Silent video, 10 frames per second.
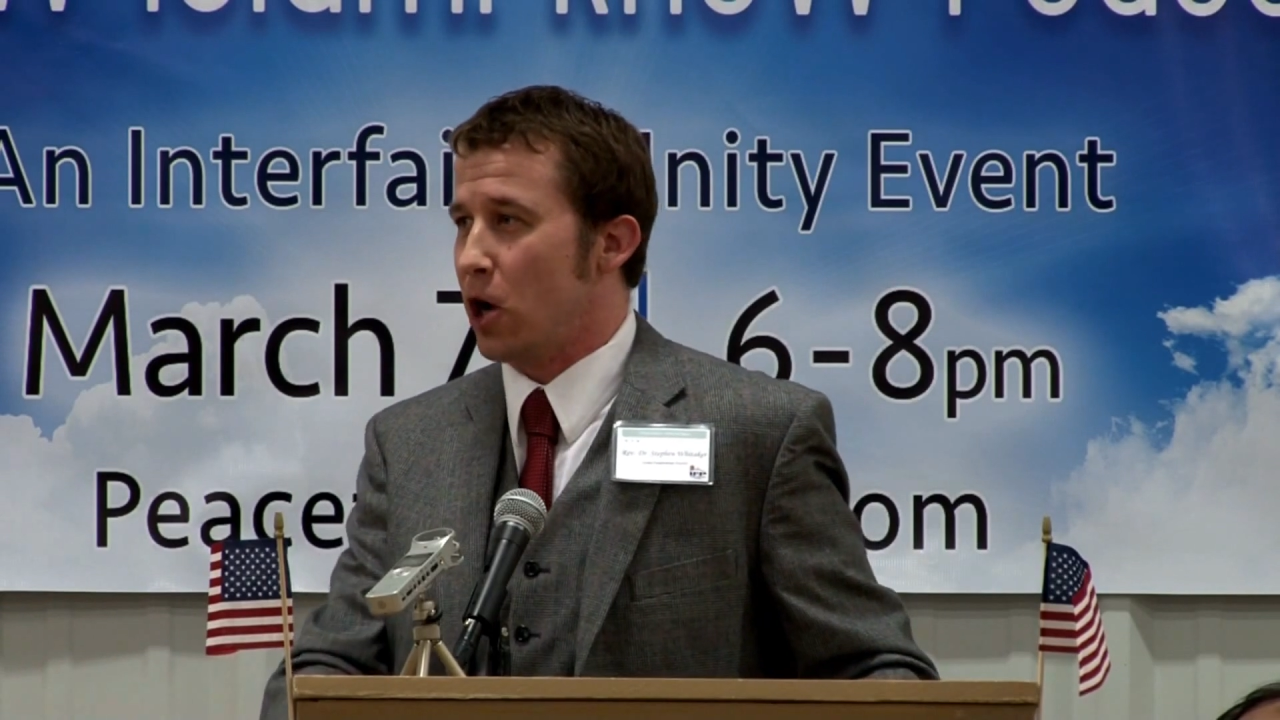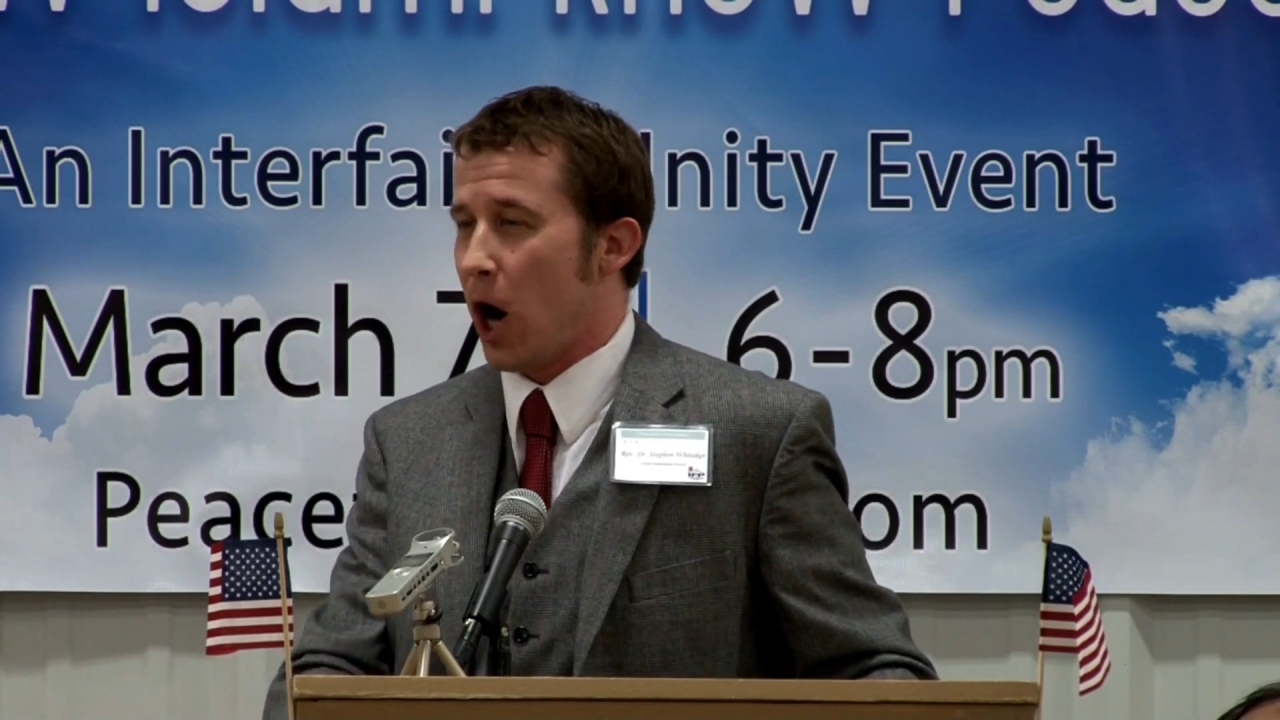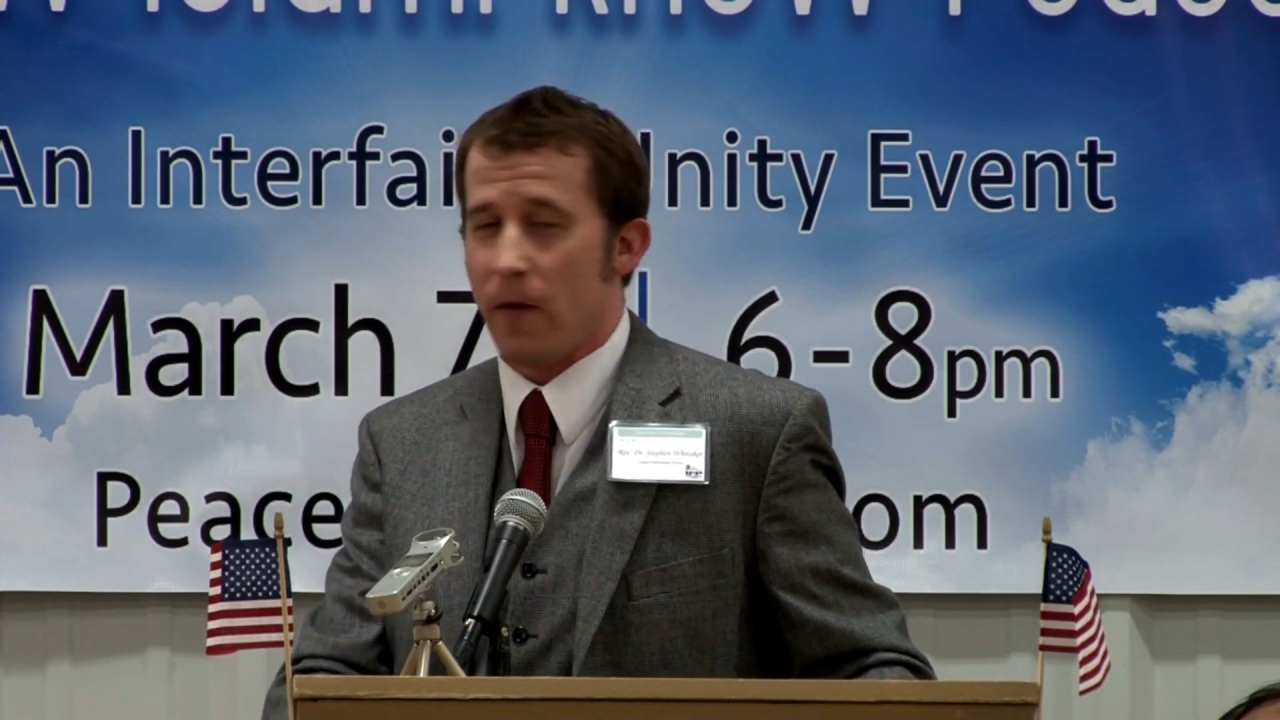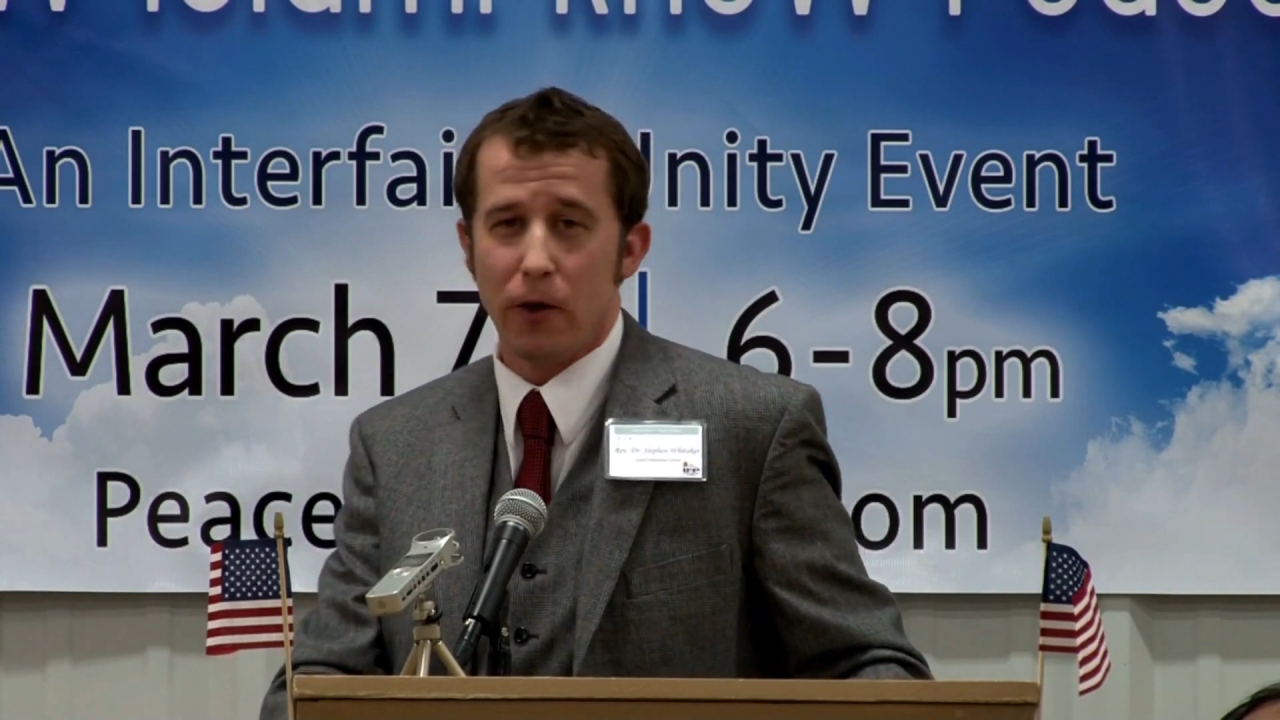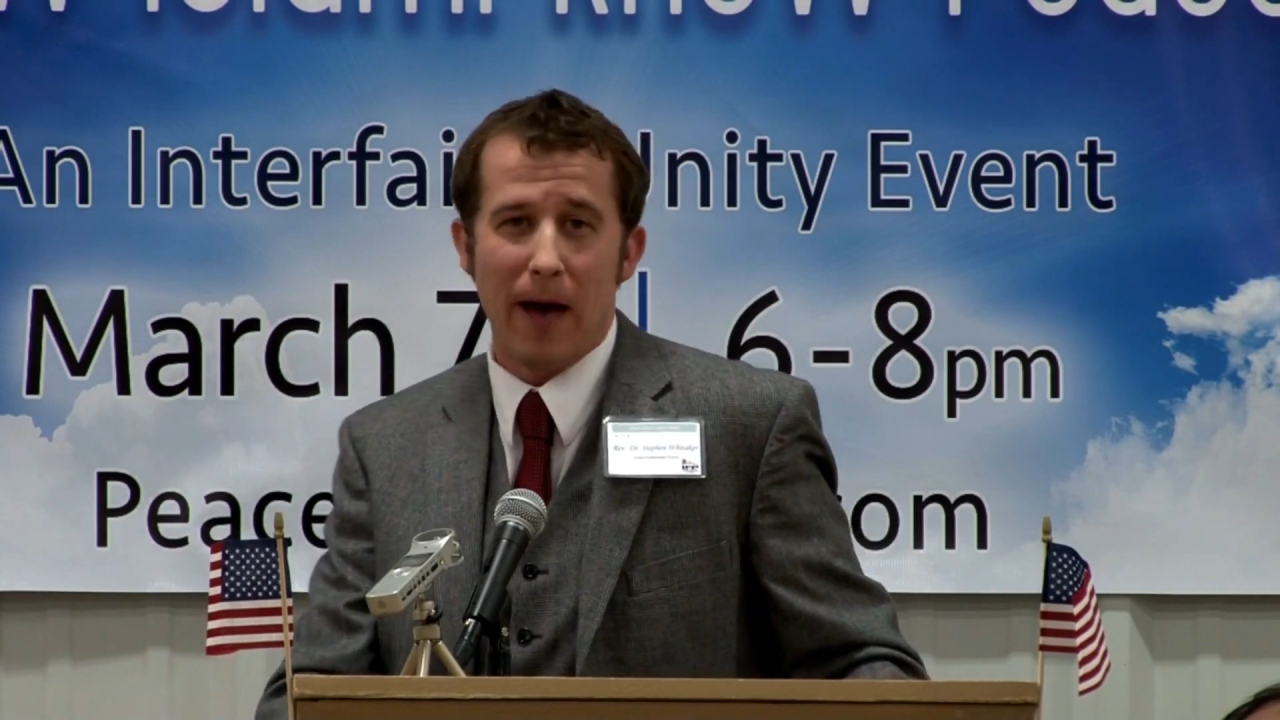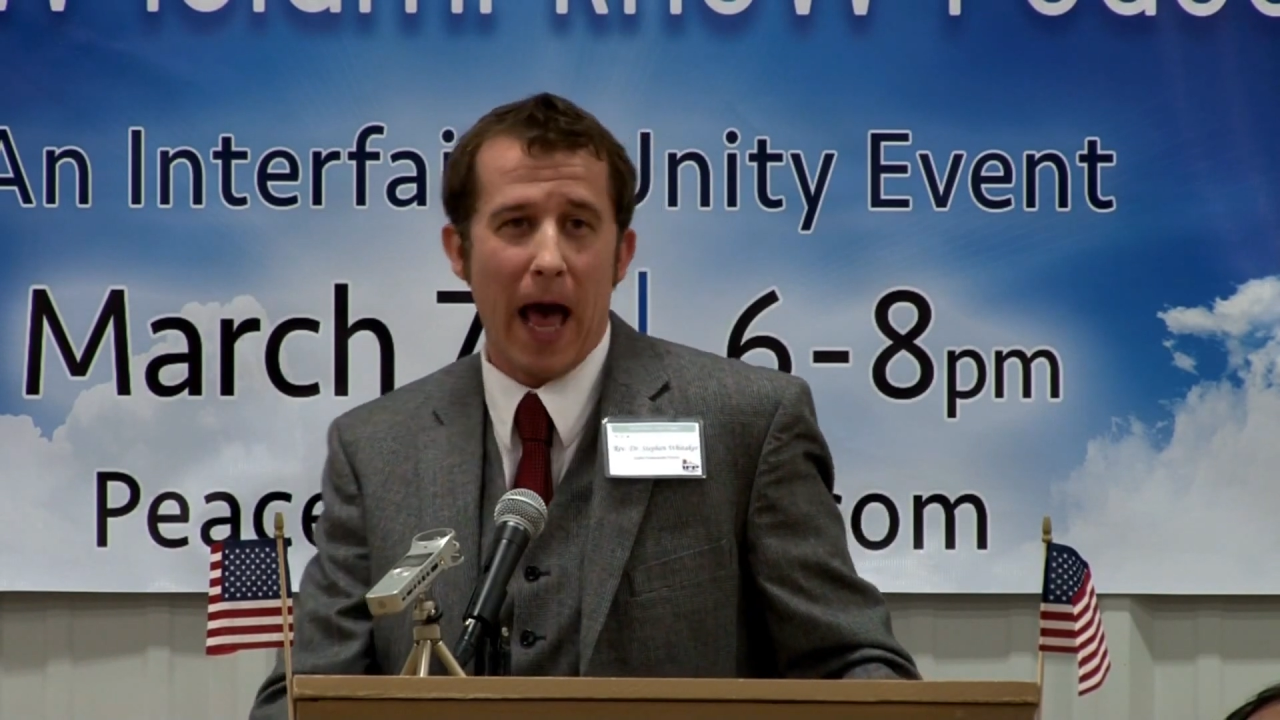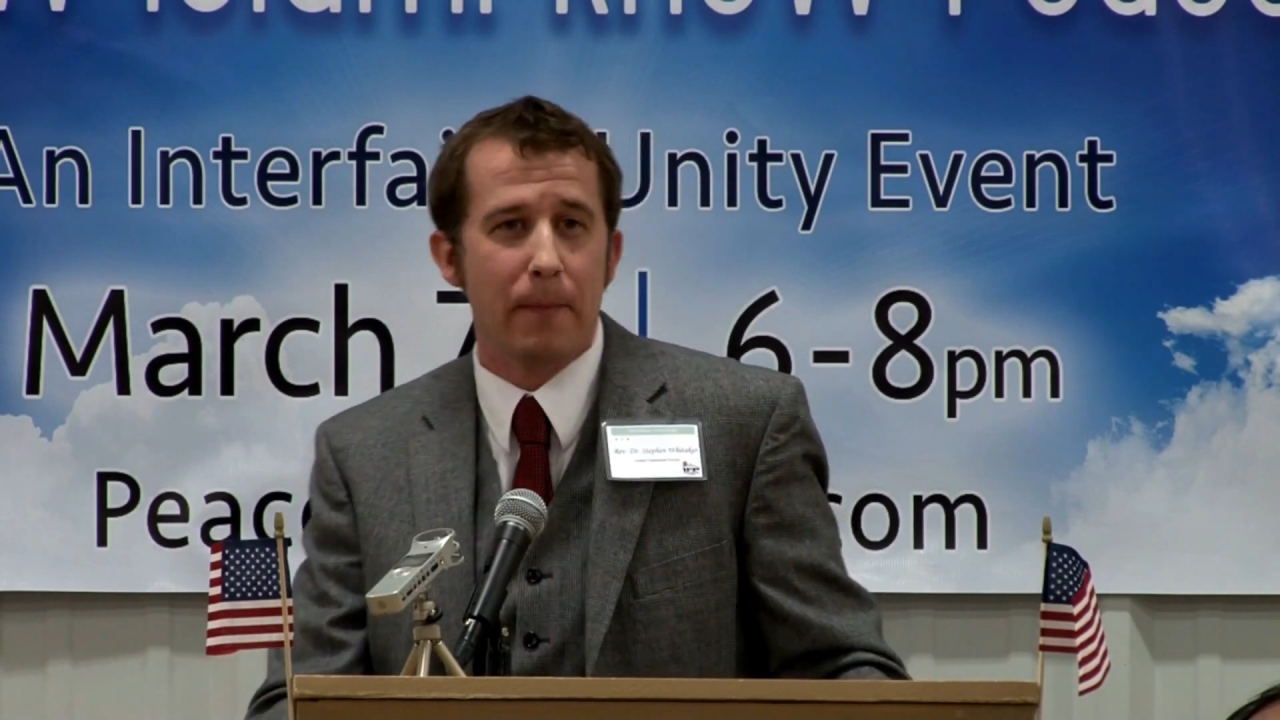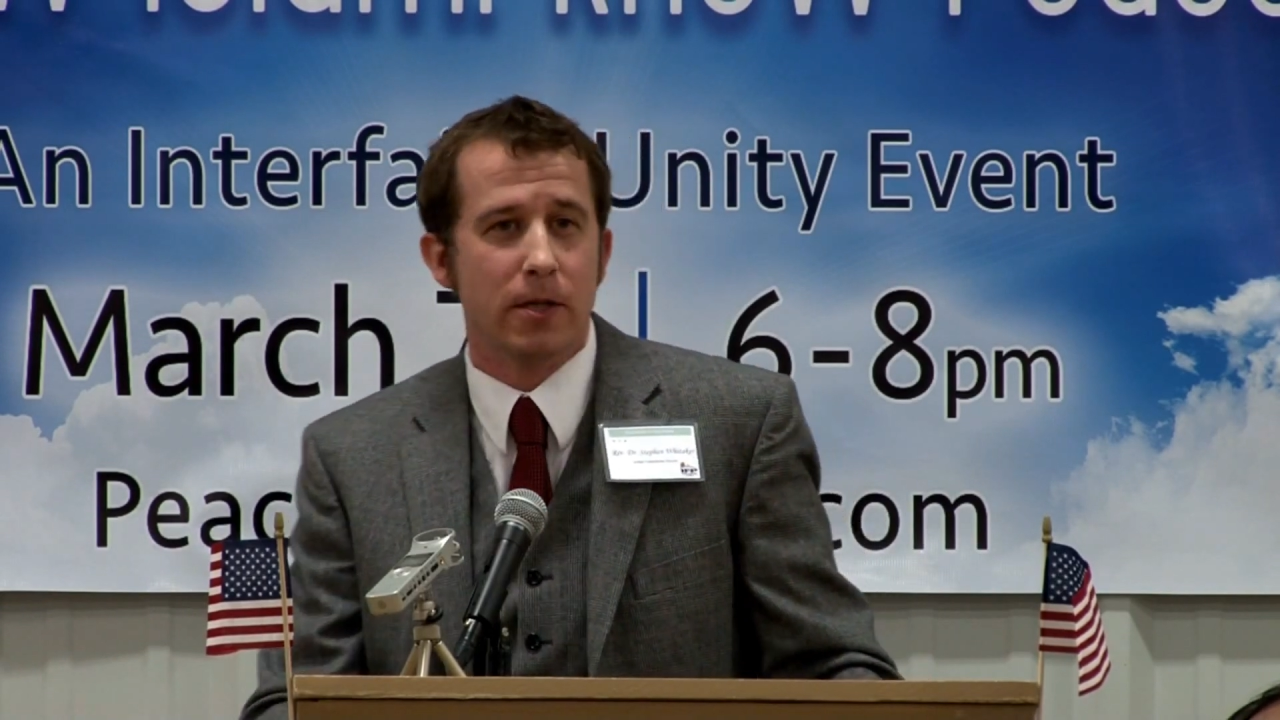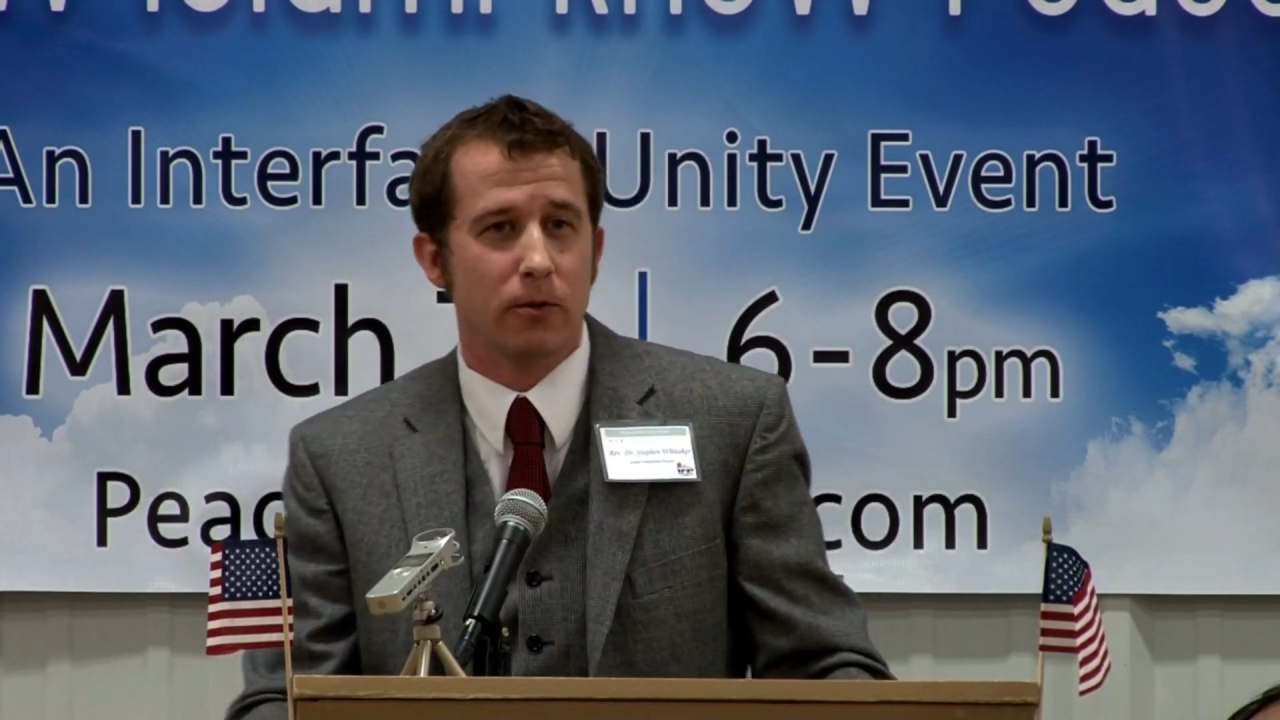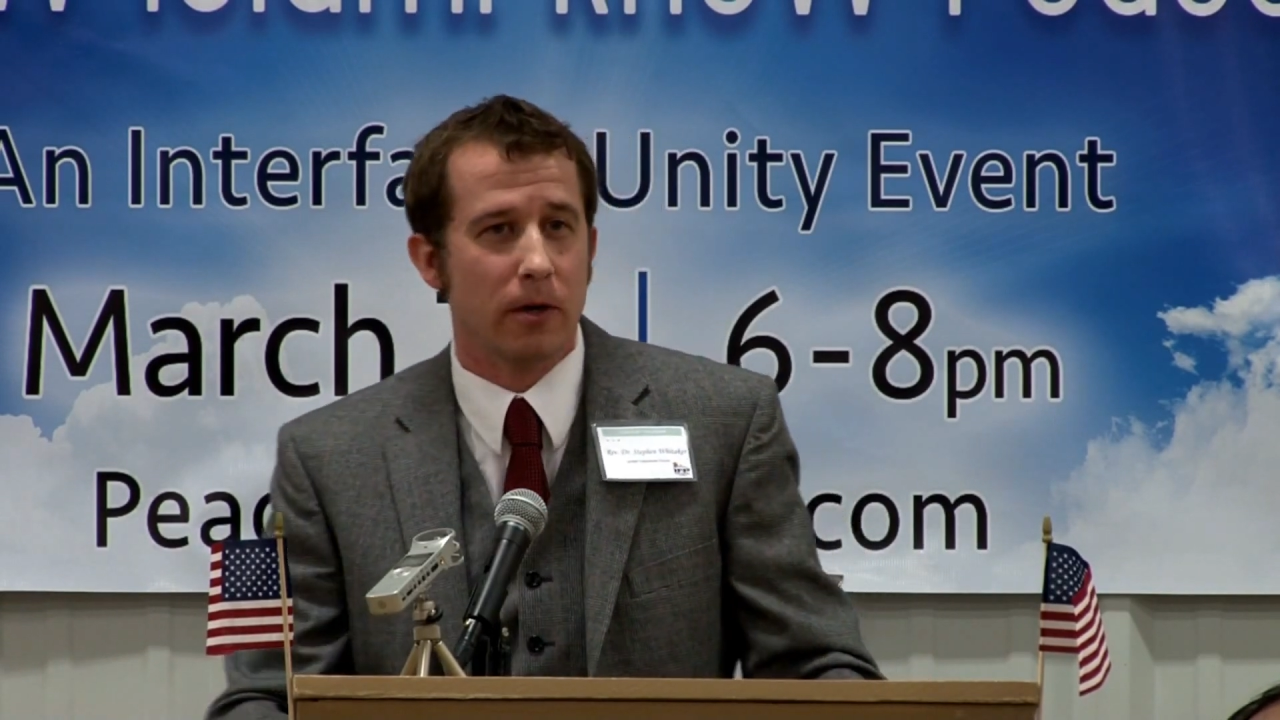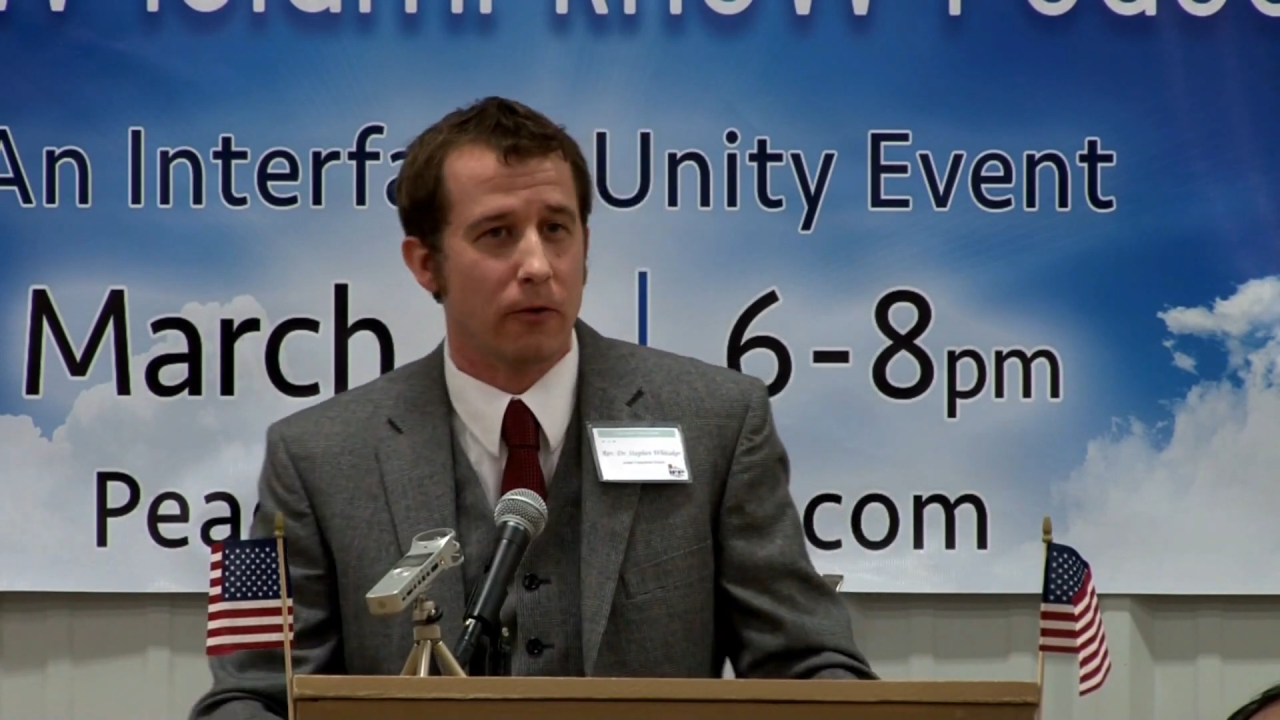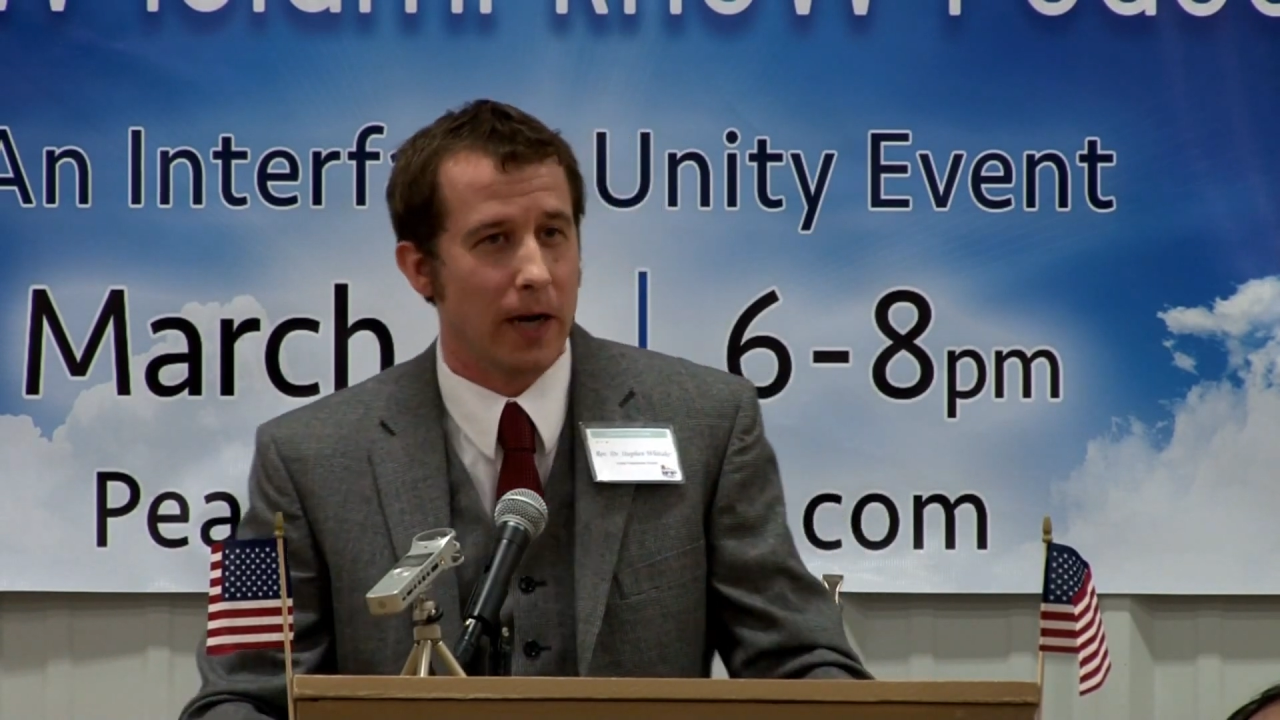yard that you happen to